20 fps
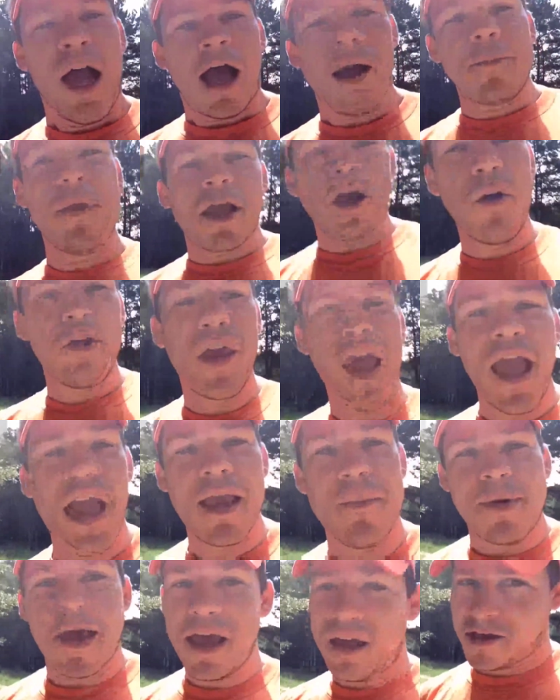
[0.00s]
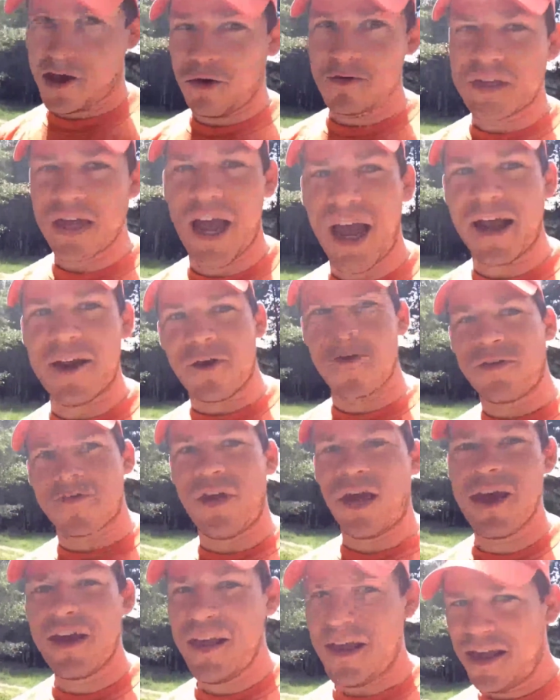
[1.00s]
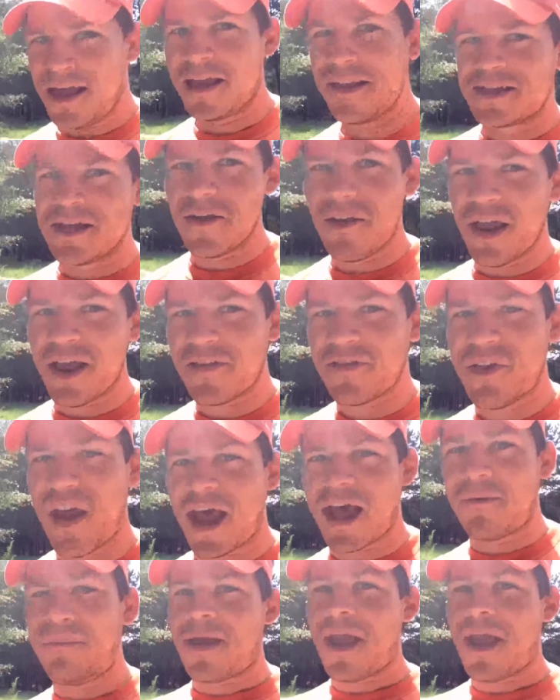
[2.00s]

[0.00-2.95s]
I'm gonna go to the game. Go Tigers. Until next time.